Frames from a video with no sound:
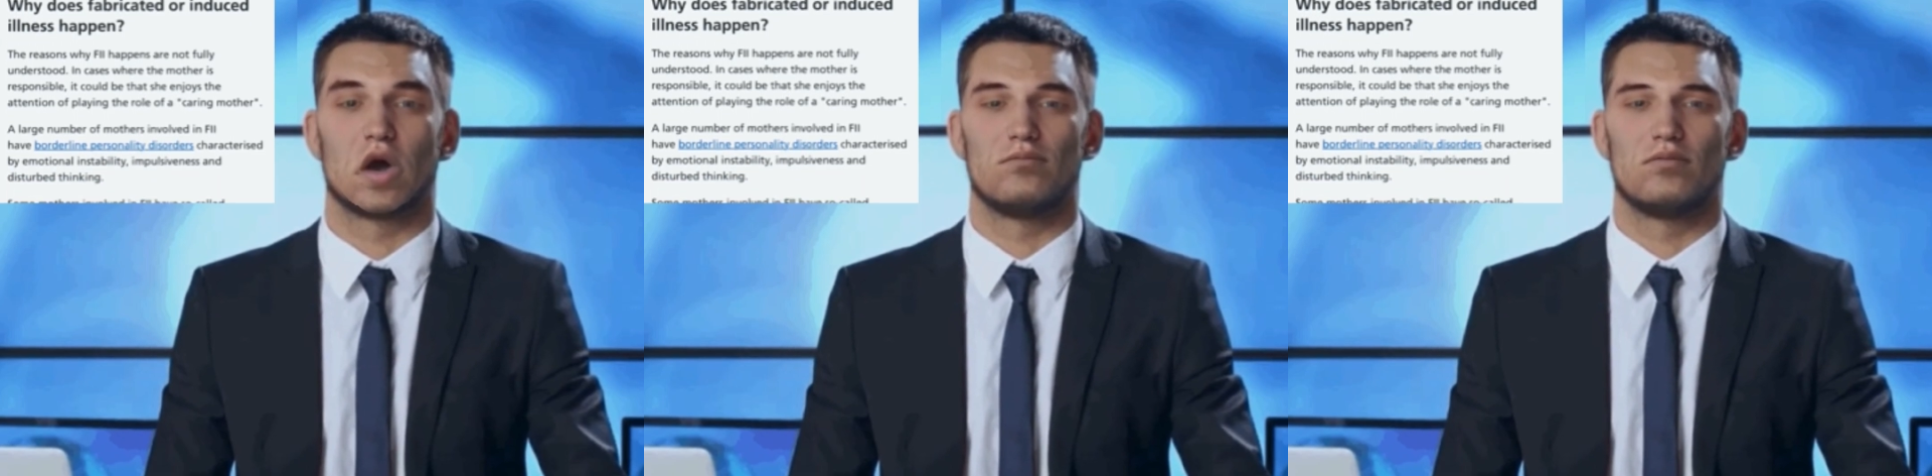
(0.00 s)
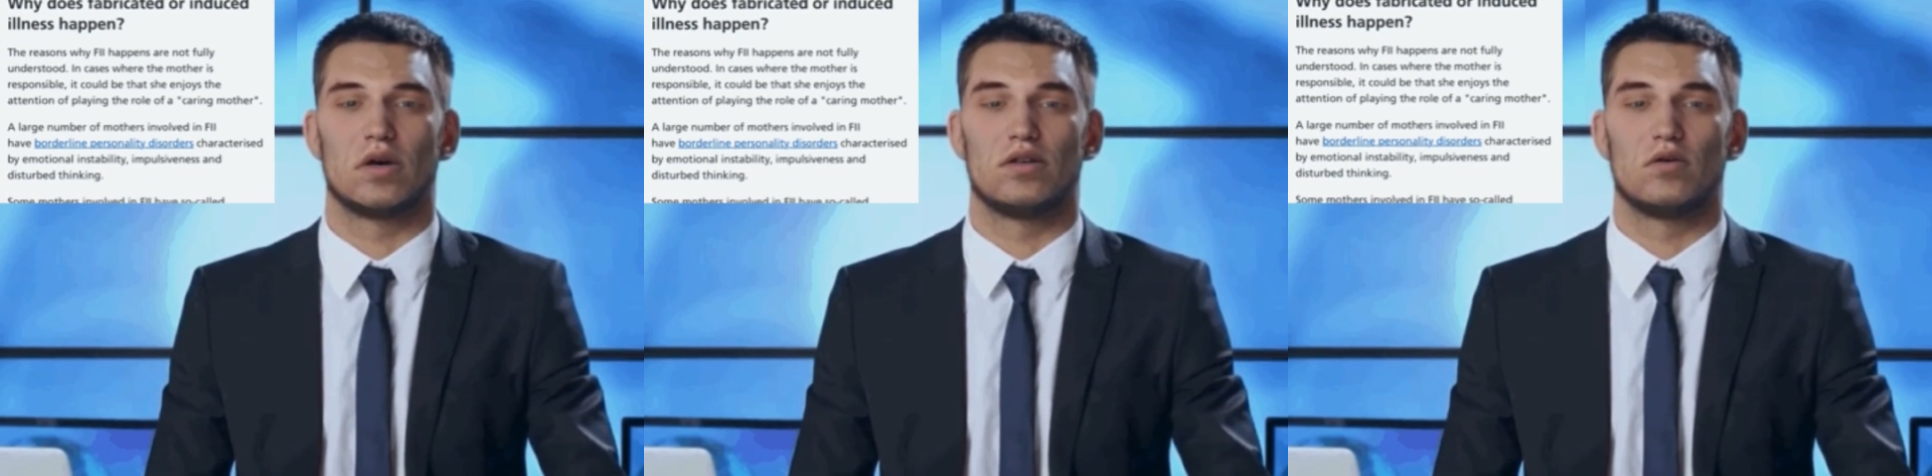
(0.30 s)
of
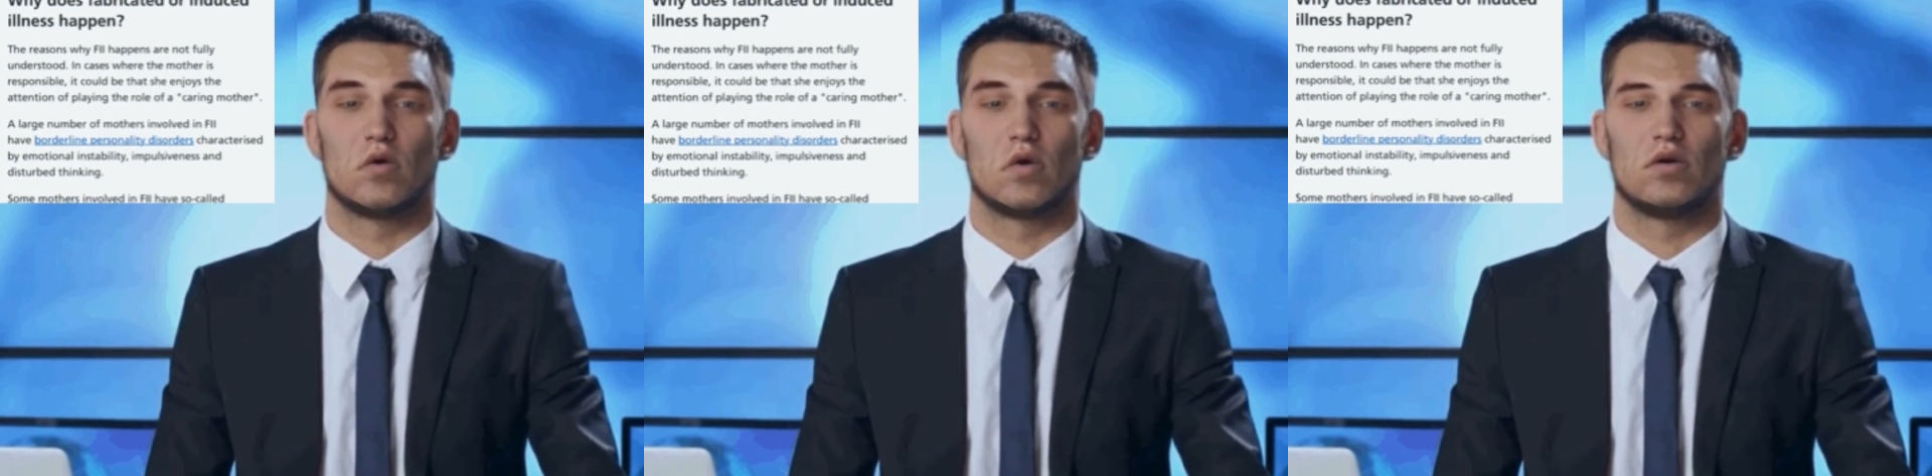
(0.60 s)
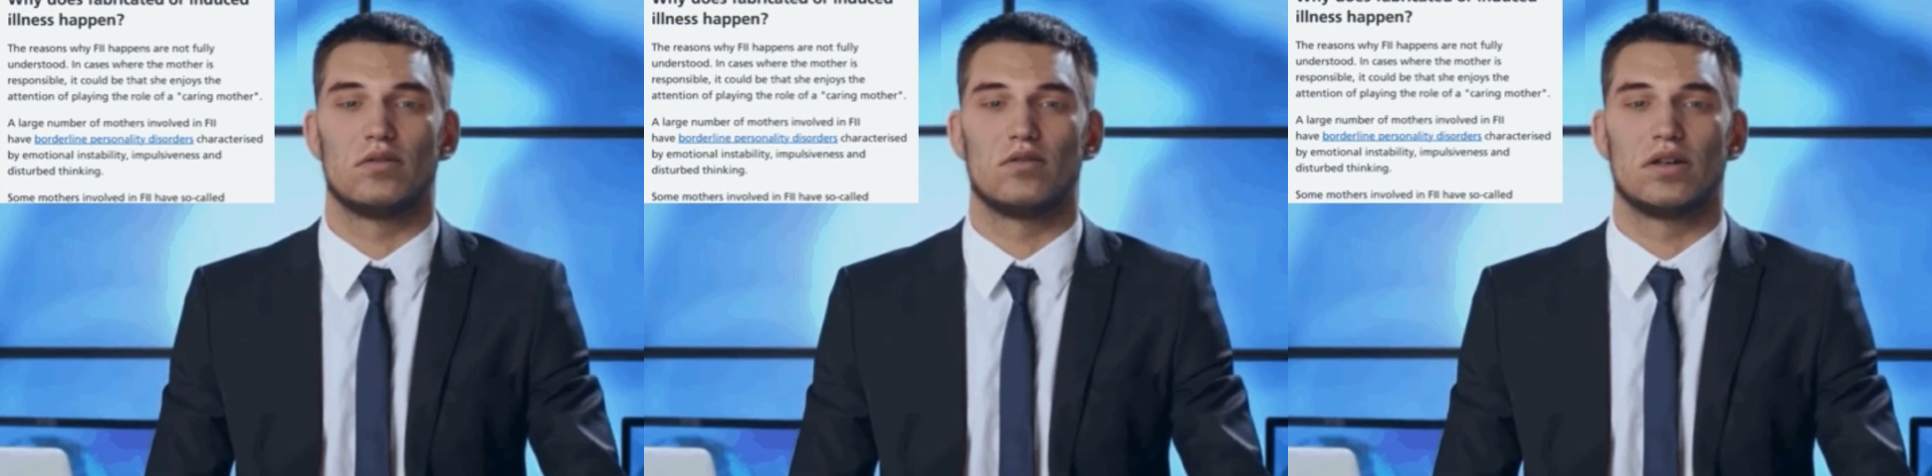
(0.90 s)
playing the
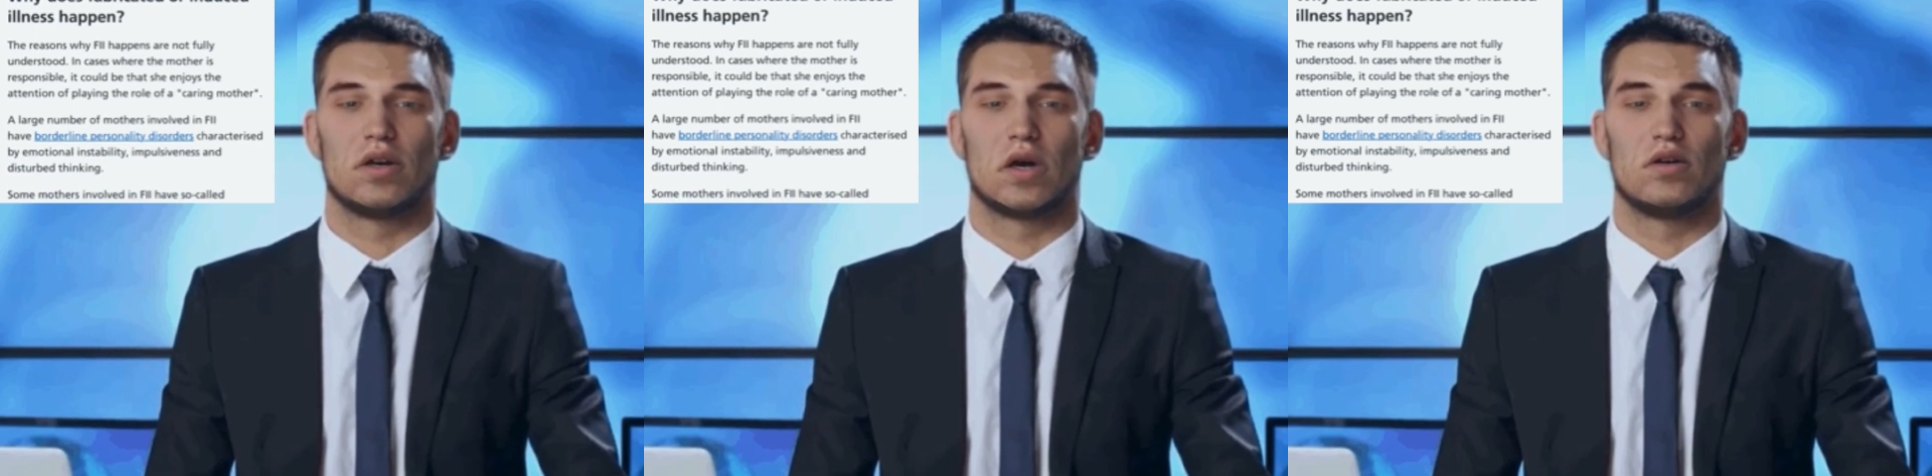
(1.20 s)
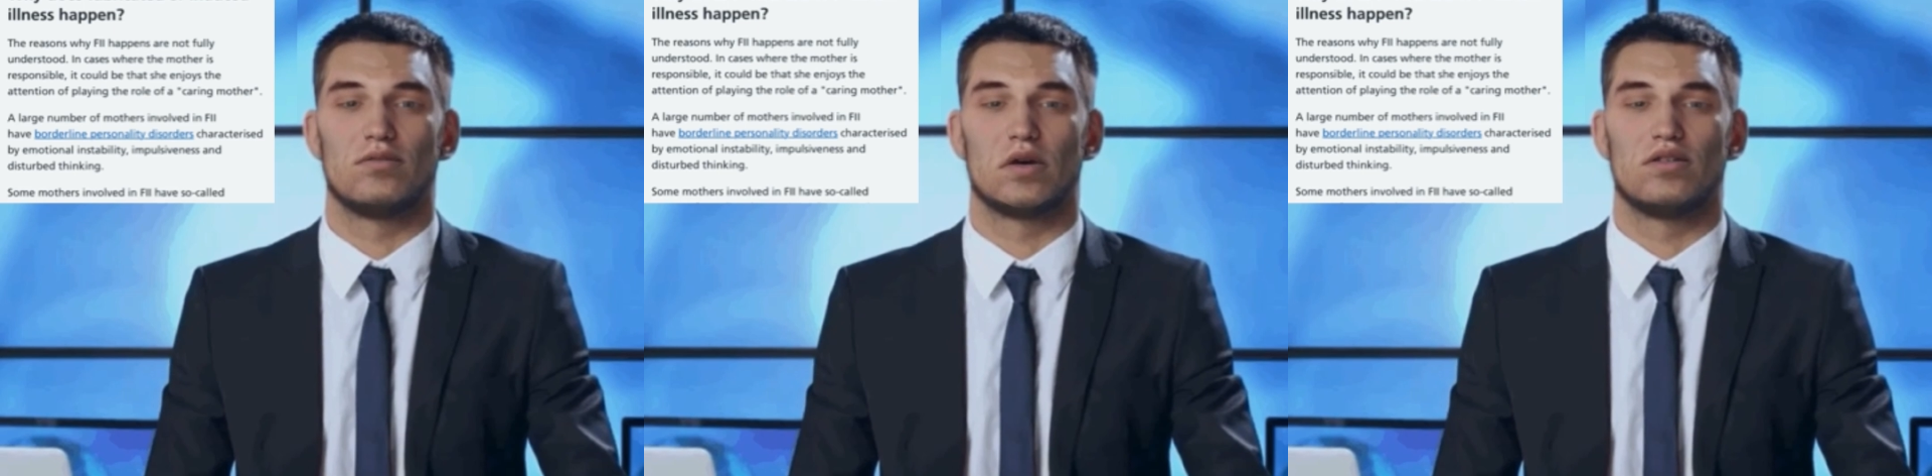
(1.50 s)
role of the
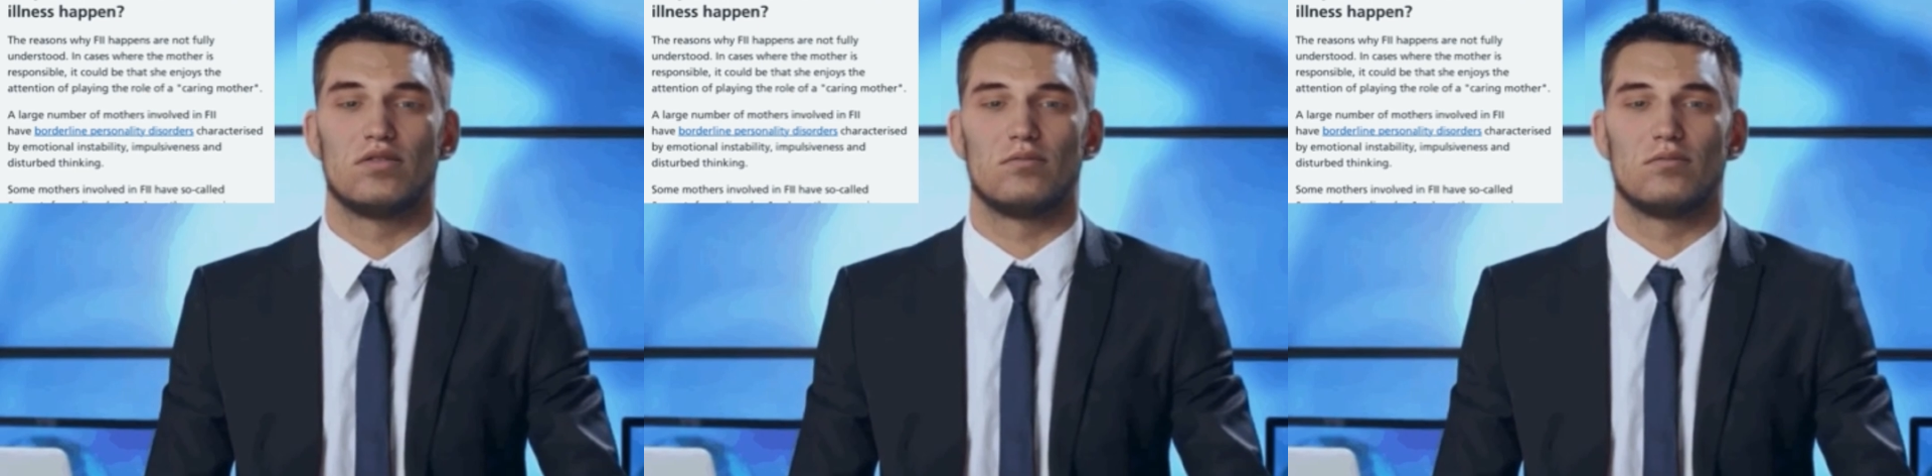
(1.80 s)
caring mother.